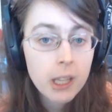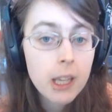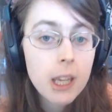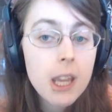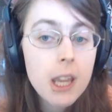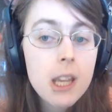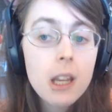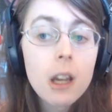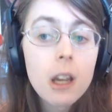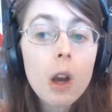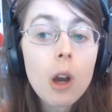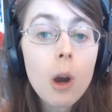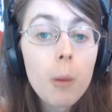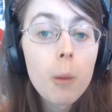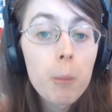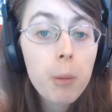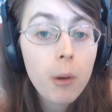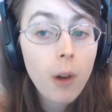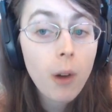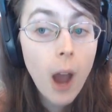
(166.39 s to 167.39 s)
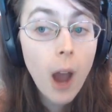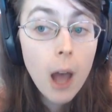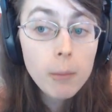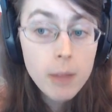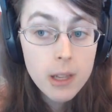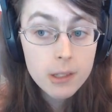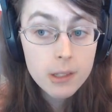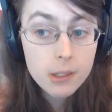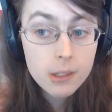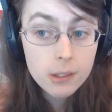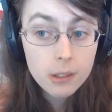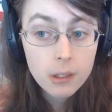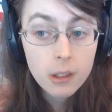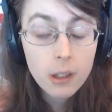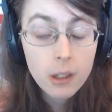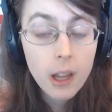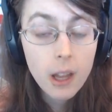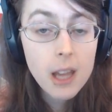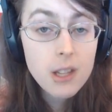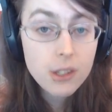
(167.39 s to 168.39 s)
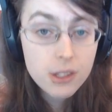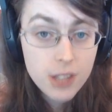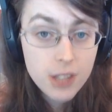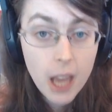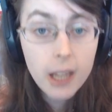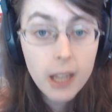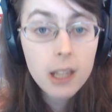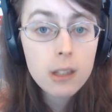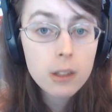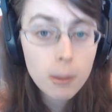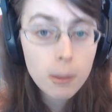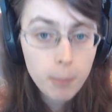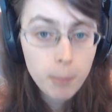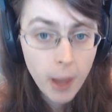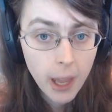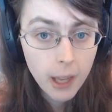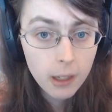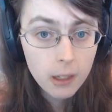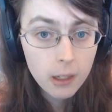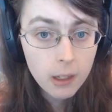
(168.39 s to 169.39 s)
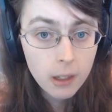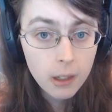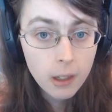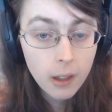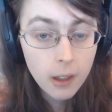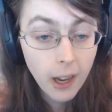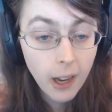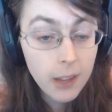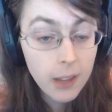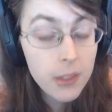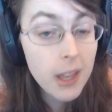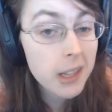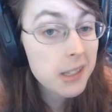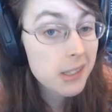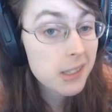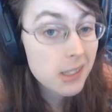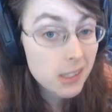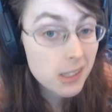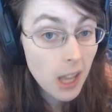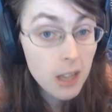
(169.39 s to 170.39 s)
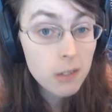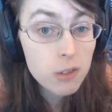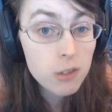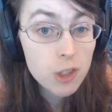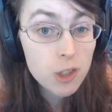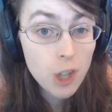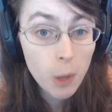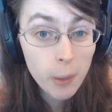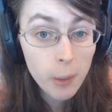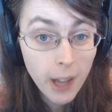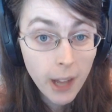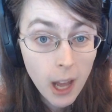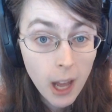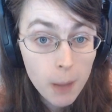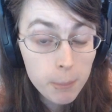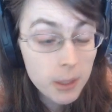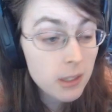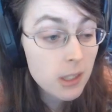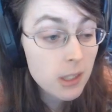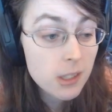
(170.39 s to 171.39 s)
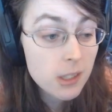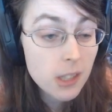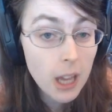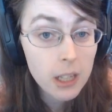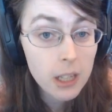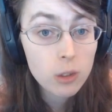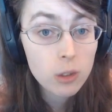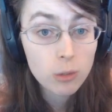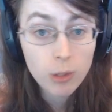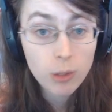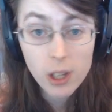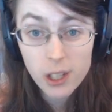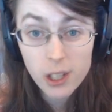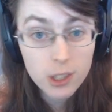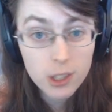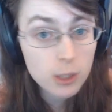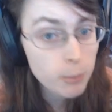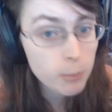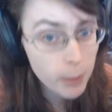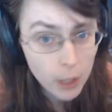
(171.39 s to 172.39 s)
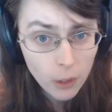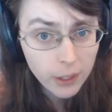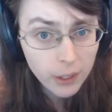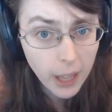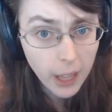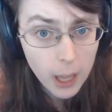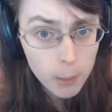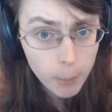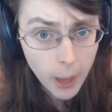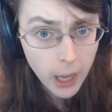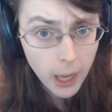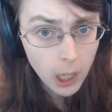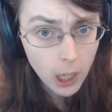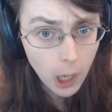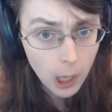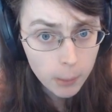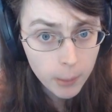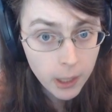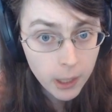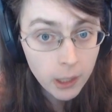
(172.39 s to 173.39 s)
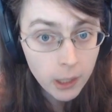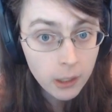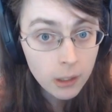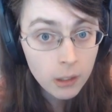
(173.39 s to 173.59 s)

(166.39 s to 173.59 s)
he promised a second debate, and then instead of showing up, he decided to run a smear campaign on me.